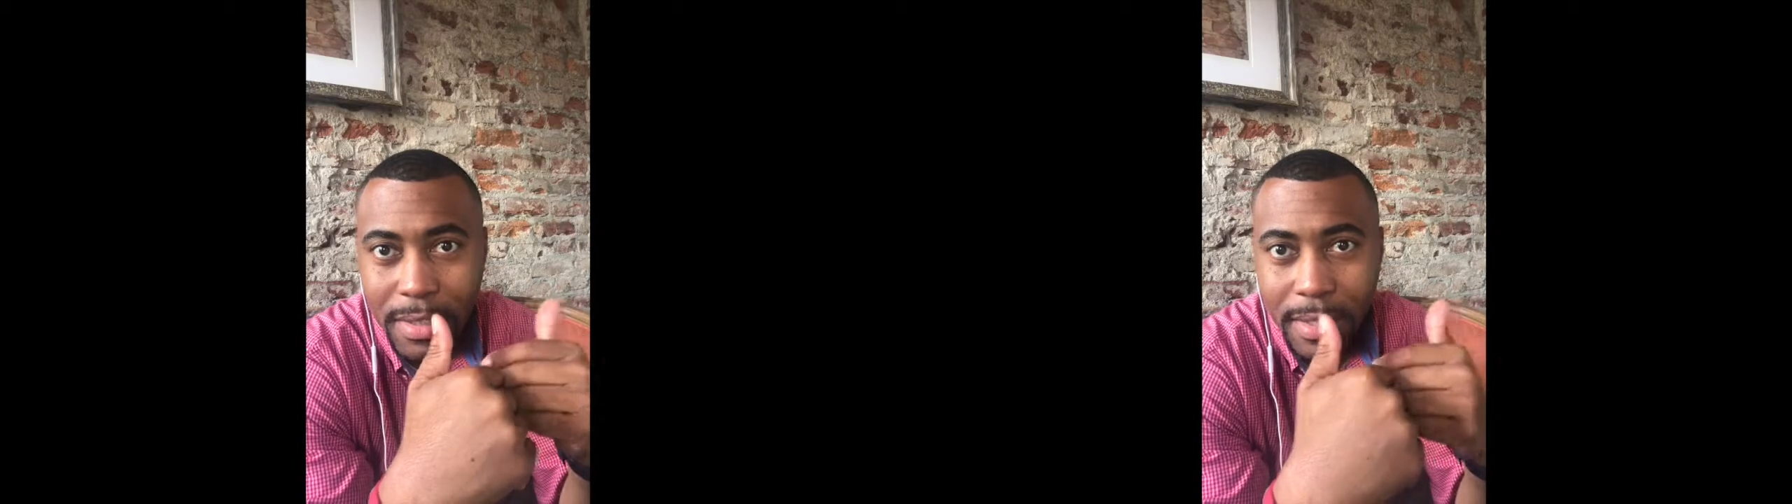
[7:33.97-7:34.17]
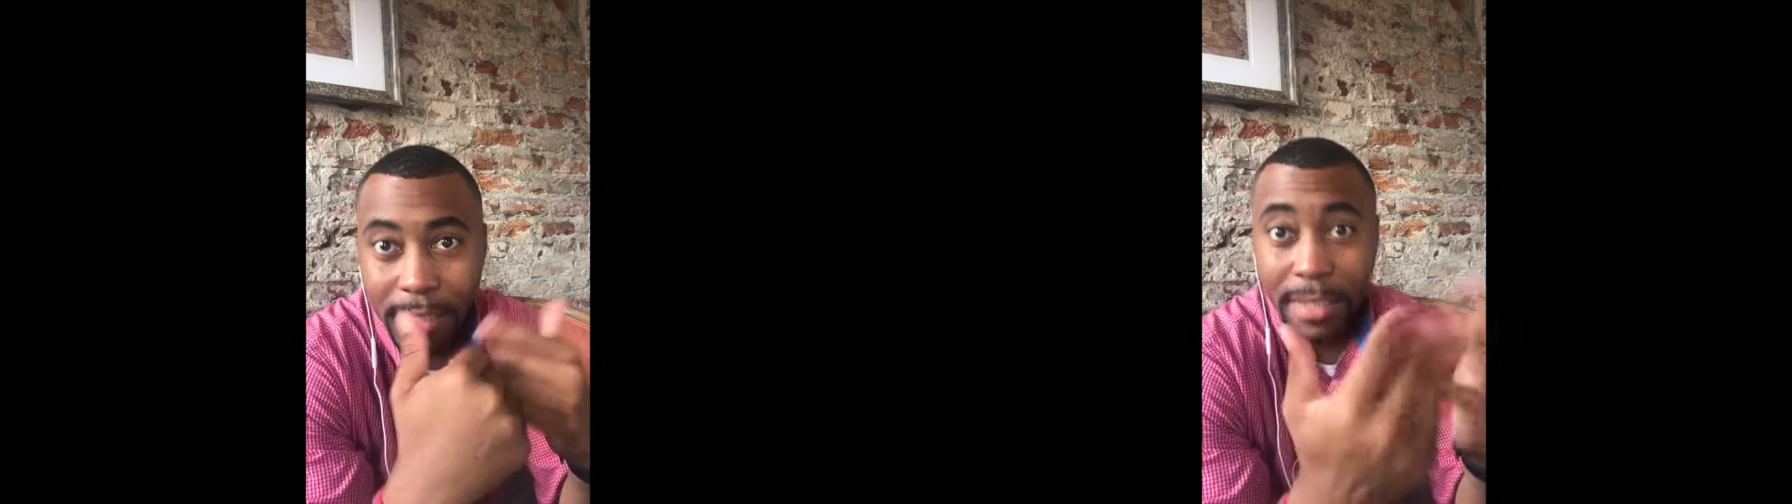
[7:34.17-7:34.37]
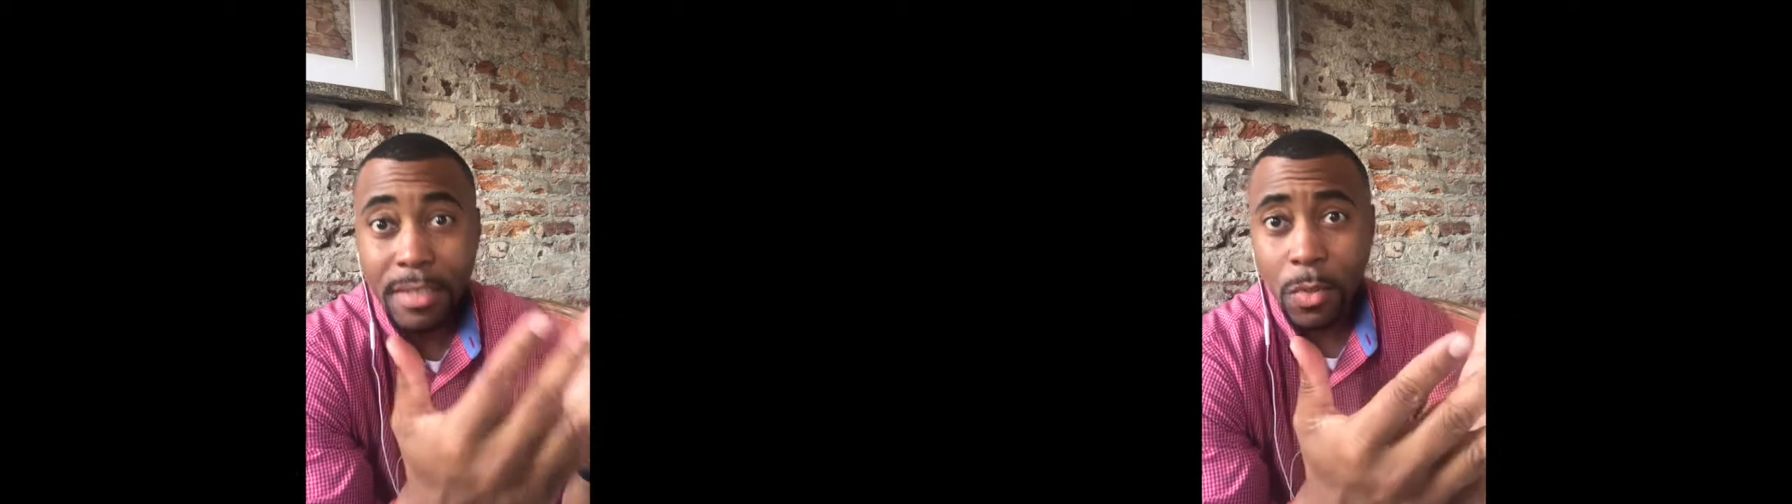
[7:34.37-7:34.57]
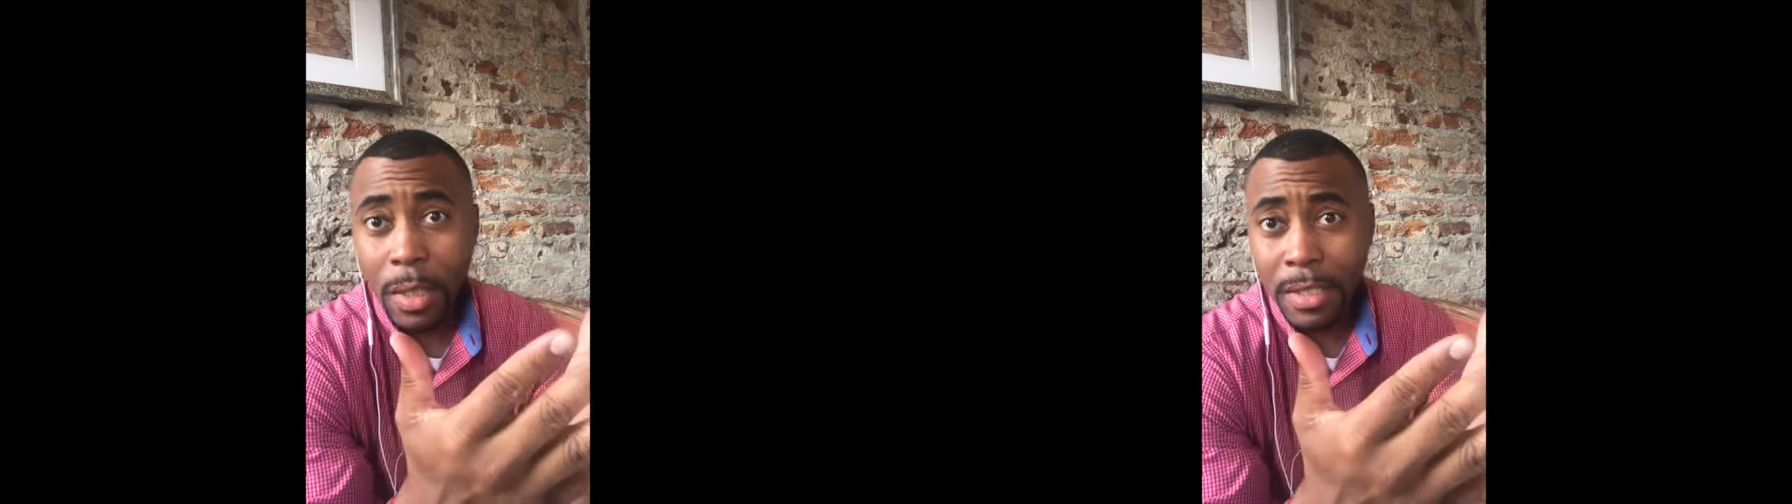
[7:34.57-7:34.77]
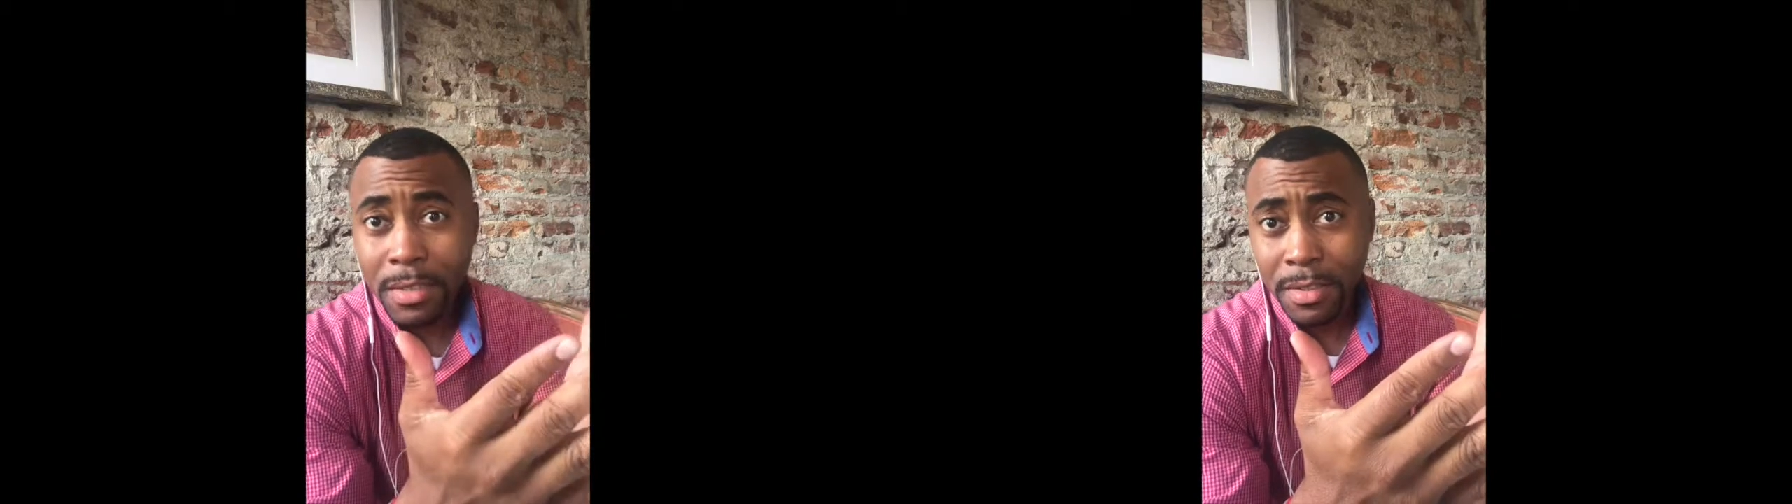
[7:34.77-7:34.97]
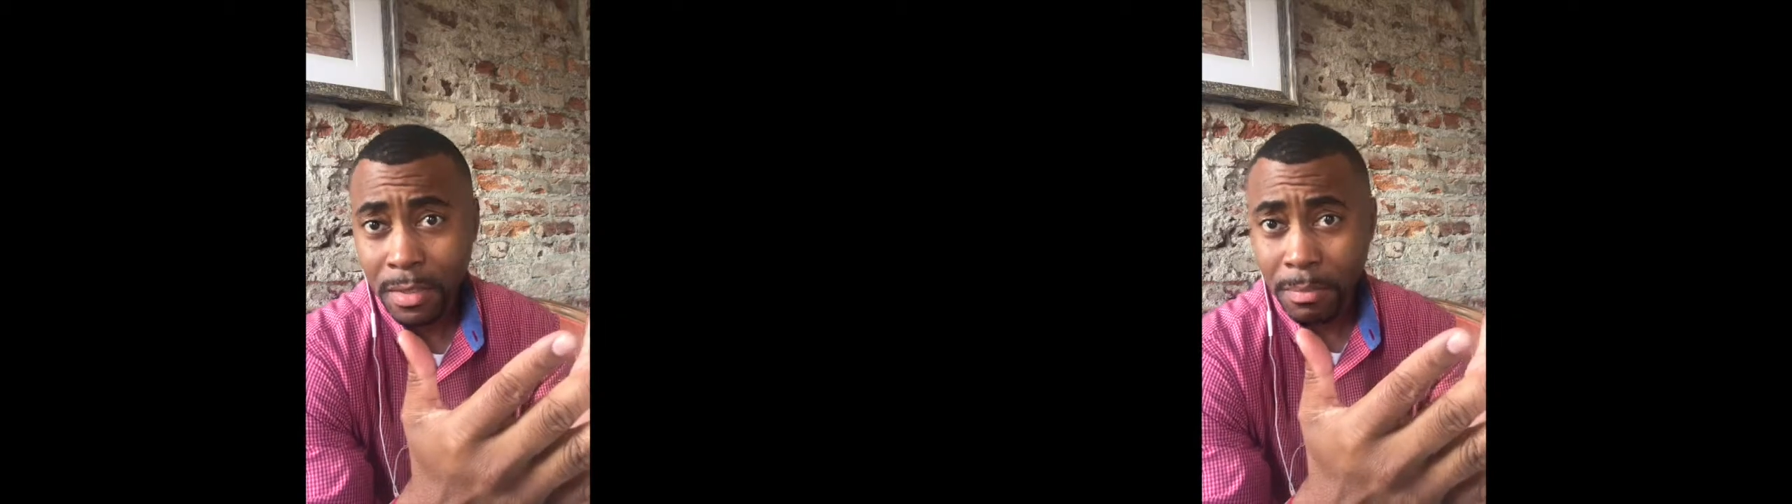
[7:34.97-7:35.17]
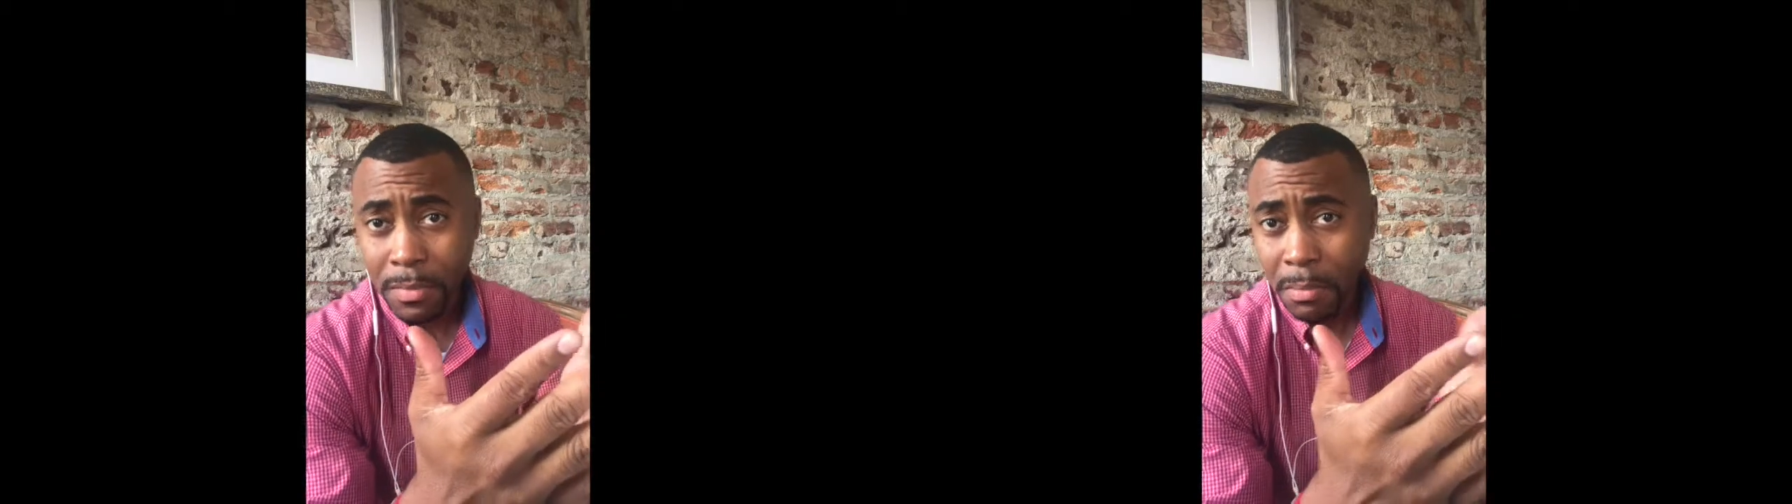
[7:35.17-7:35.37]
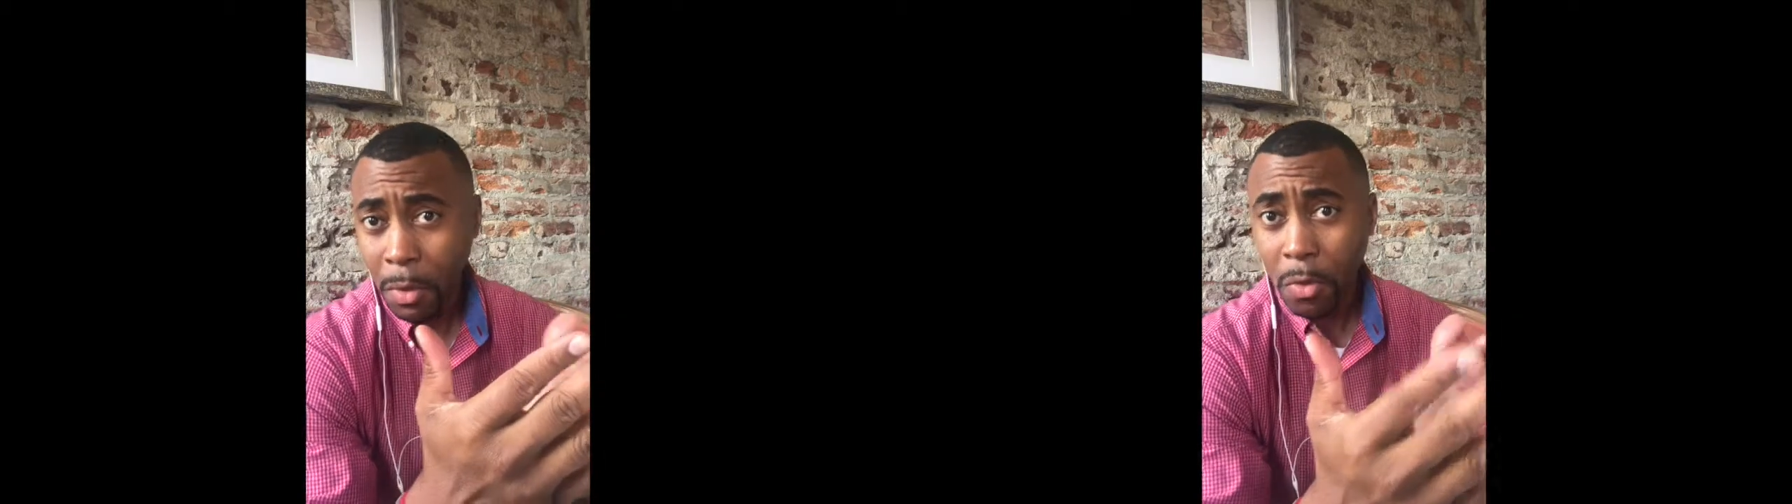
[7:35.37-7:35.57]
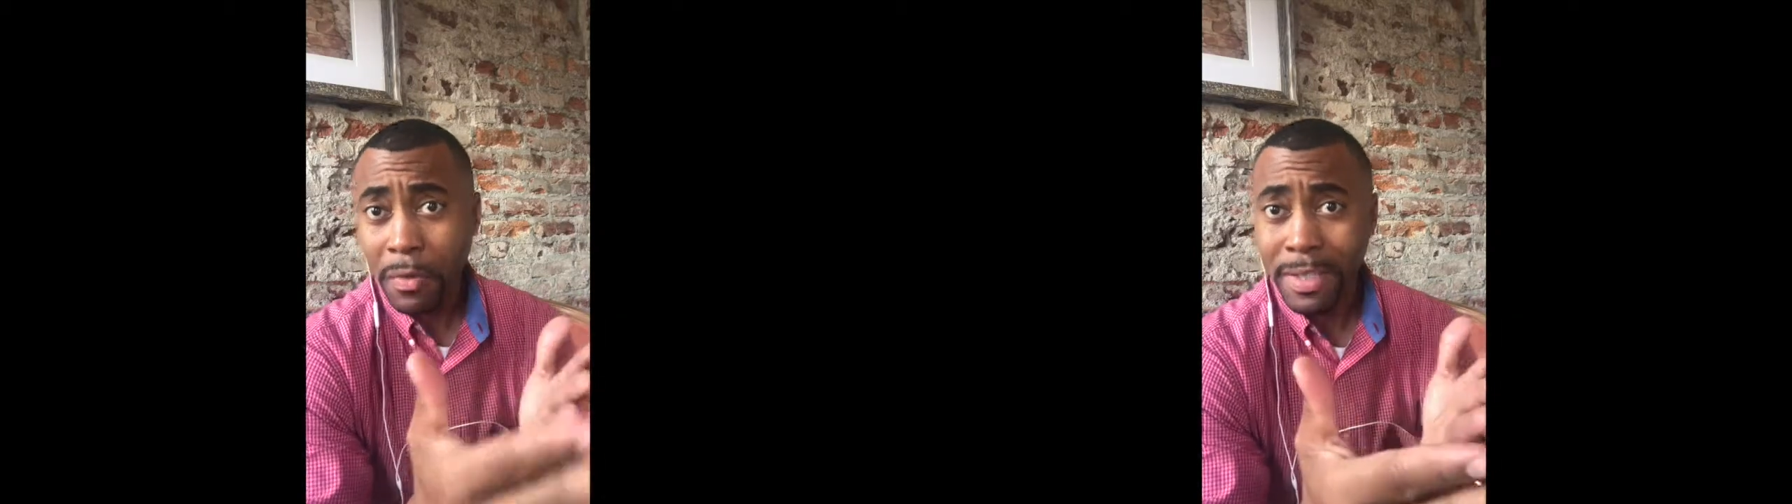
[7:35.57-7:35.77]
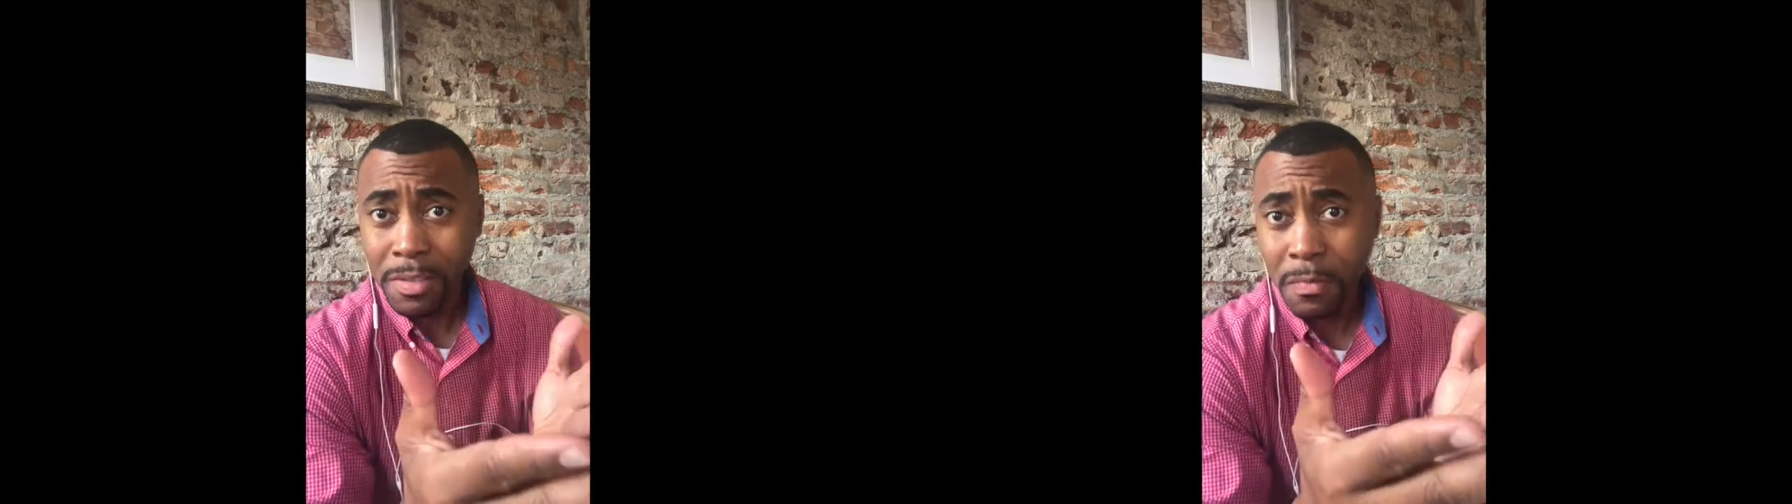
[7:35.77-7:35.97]
it is quite honestly the
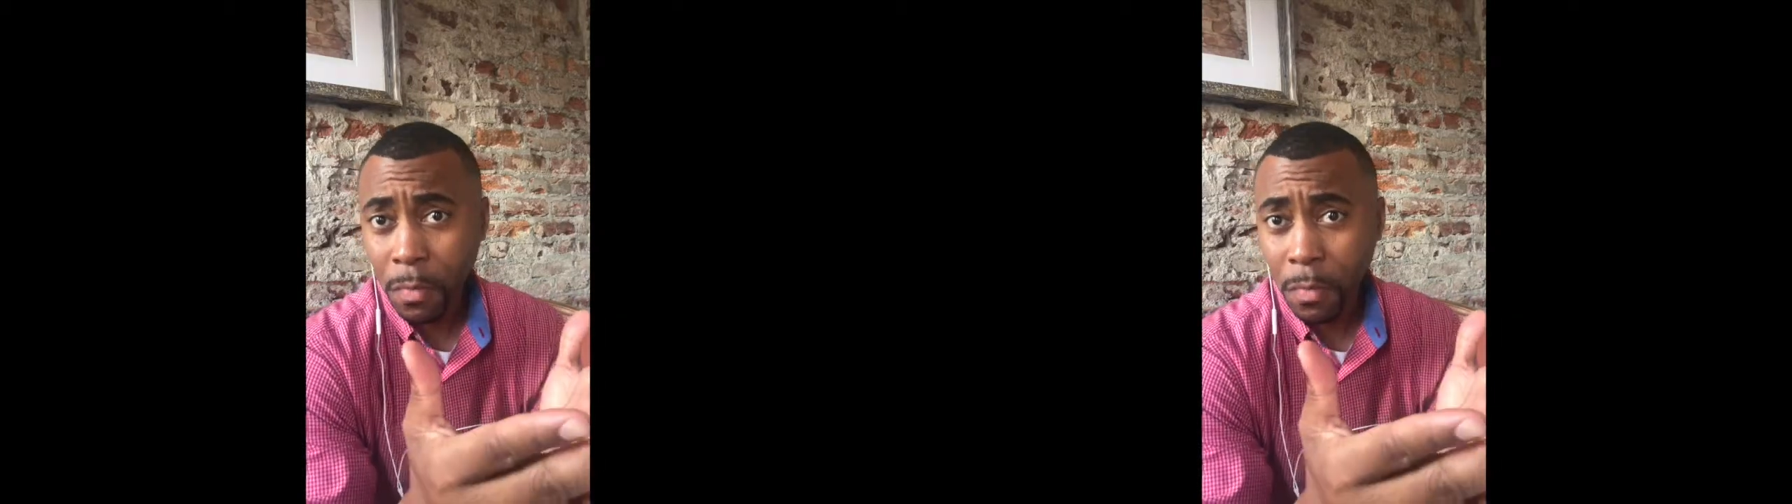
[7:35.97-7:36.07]
motivation